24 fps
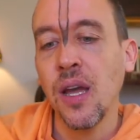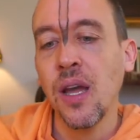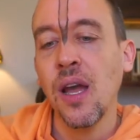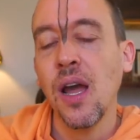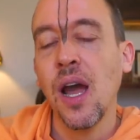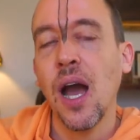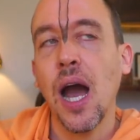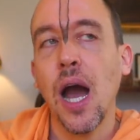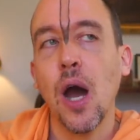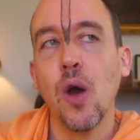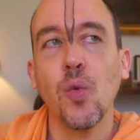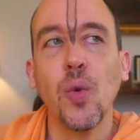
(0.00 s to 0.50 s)

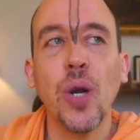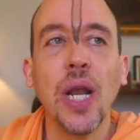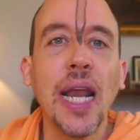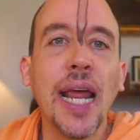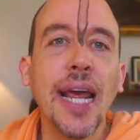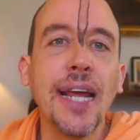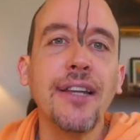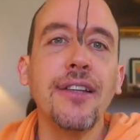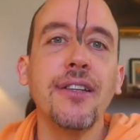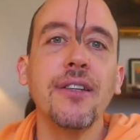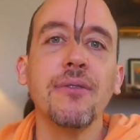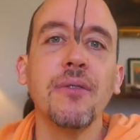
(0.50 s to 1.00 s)
How
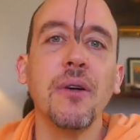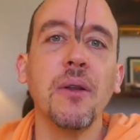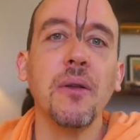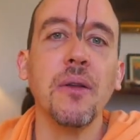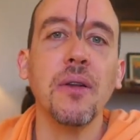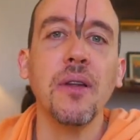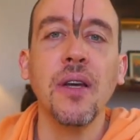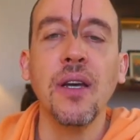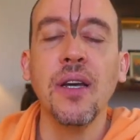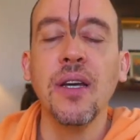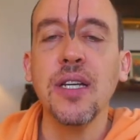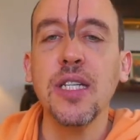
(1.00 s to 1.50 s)
relatable
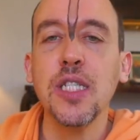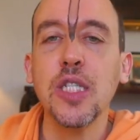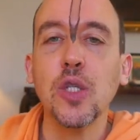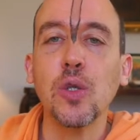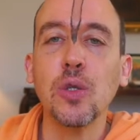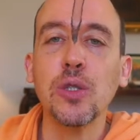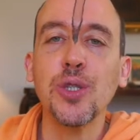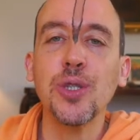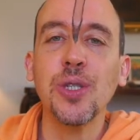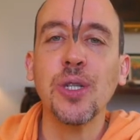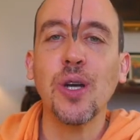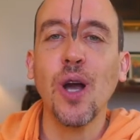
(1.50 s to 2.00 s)
is
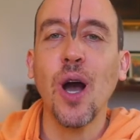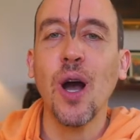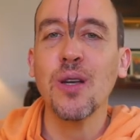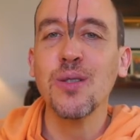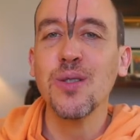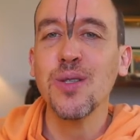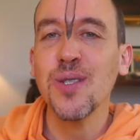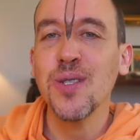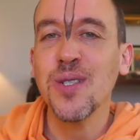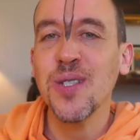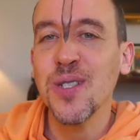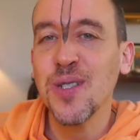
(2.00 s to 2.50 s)
Krishna
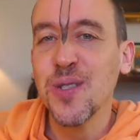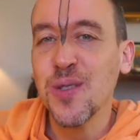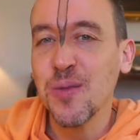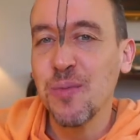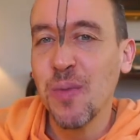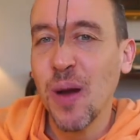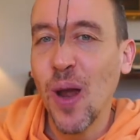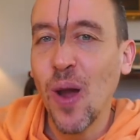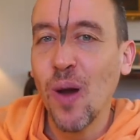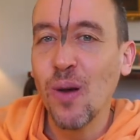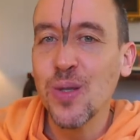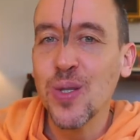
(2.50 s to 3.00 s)
consciousness to
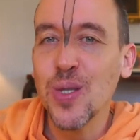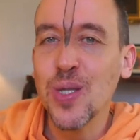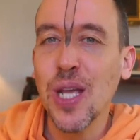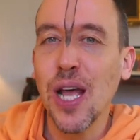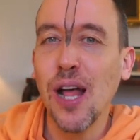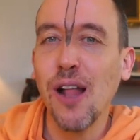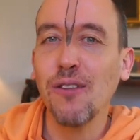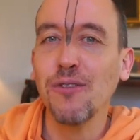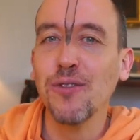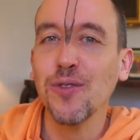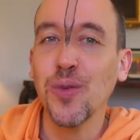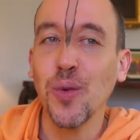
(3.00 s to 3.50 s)
my own
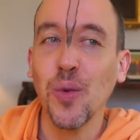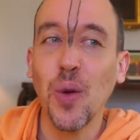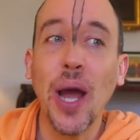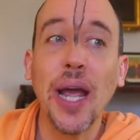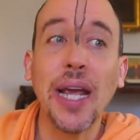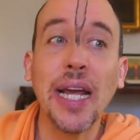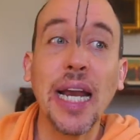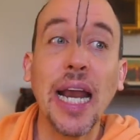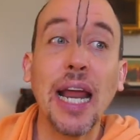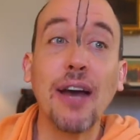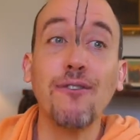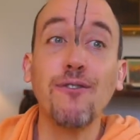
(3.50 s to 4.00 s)
self, so I
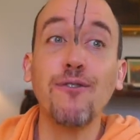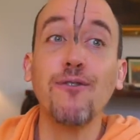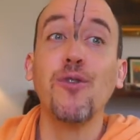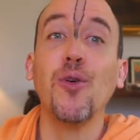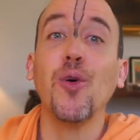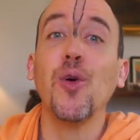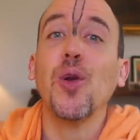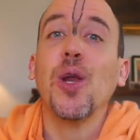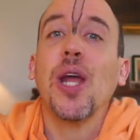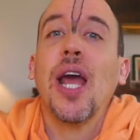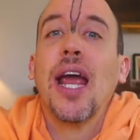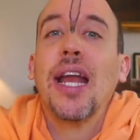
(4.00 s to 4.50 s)
can
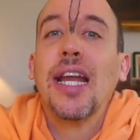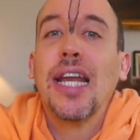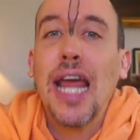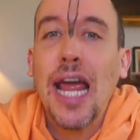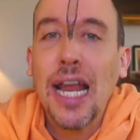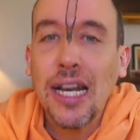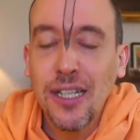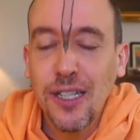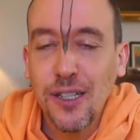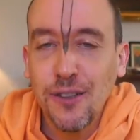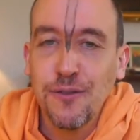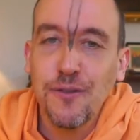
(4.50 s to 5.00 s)
fully
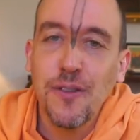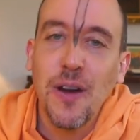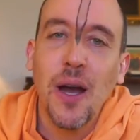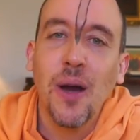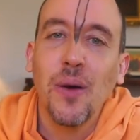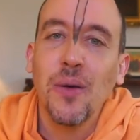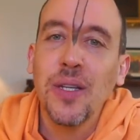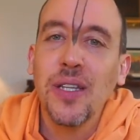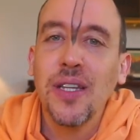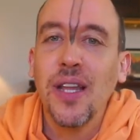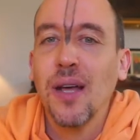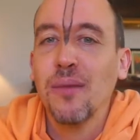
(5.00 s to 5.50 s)
identify
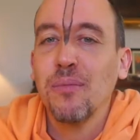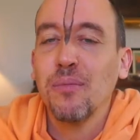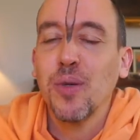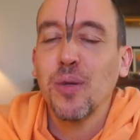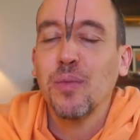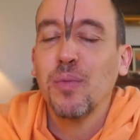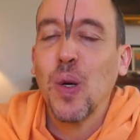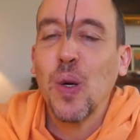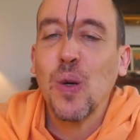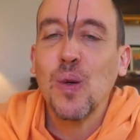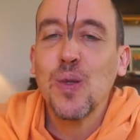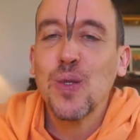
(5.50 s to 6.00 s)
with that
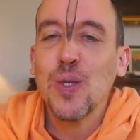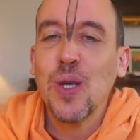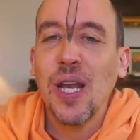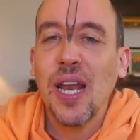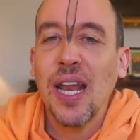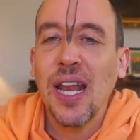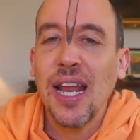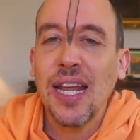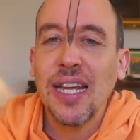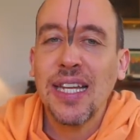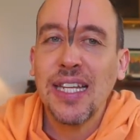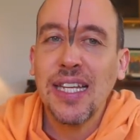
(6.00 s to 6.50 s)
proposal
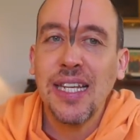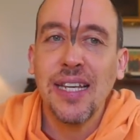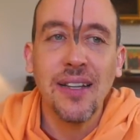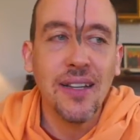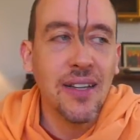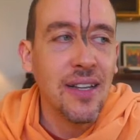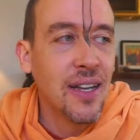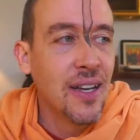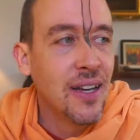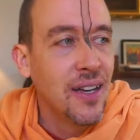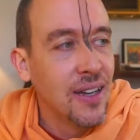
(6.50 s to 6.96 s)
and ideal